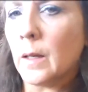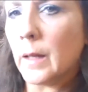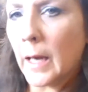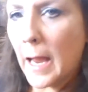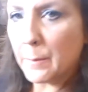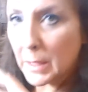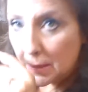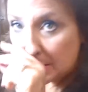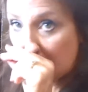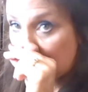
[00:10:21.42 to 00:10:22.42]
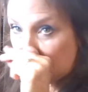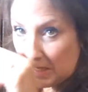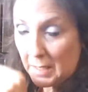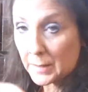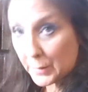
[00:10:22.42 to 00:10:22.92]
The cabinet is
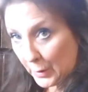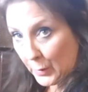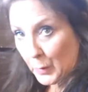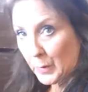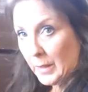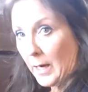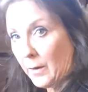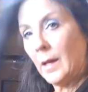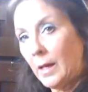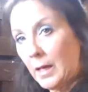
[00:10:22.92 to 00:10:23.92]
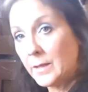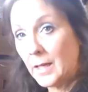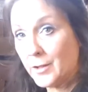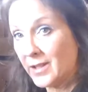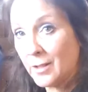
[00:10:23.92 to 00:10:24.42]
empty, so now as
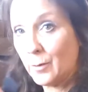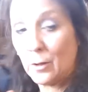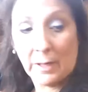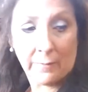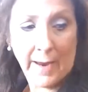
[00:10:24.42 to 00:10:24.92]
I just do a quick